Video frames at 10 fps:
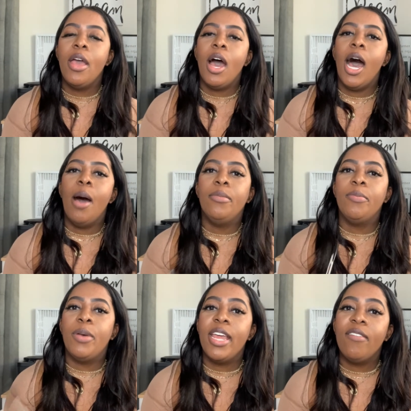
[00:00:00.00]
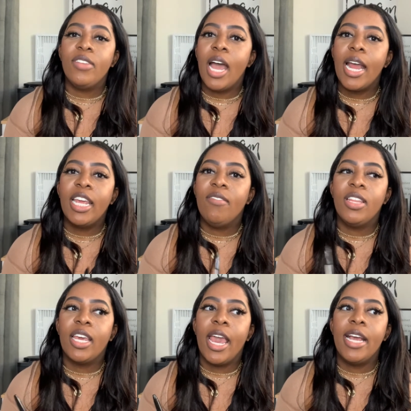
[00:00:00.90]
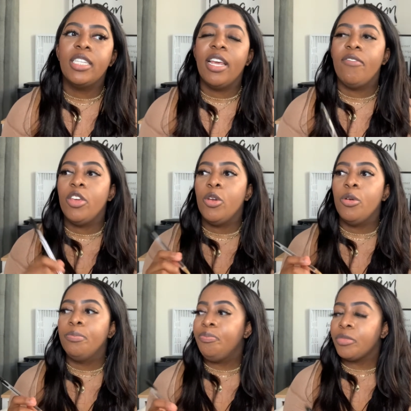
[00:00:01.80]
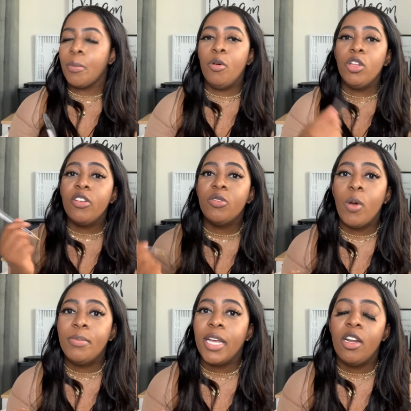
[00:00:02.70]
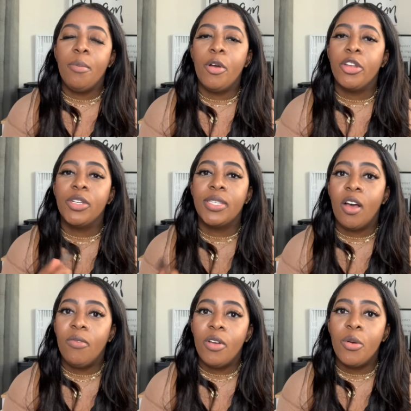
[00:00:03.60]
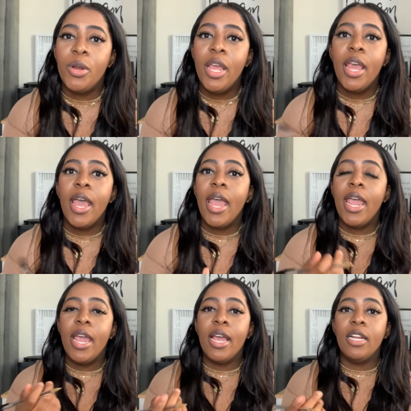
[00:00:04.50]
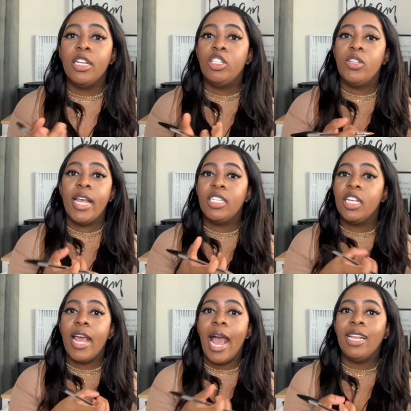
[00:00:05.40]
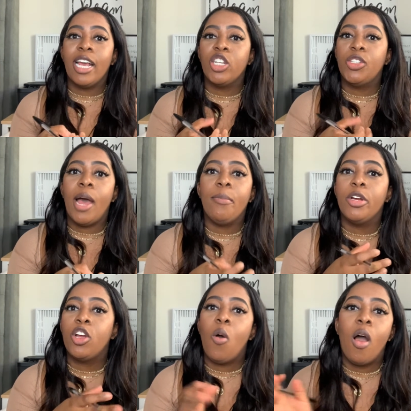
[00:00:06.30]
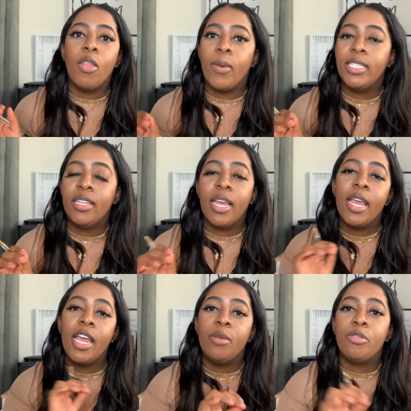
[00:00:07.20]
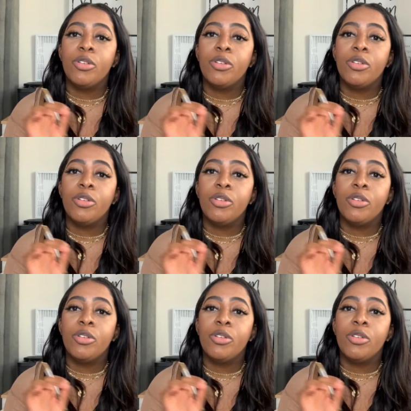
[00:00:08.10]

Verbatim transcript: Um, but if not, even the case, if you pull your website up on your cell phone and test act like a shopper go all the way to the end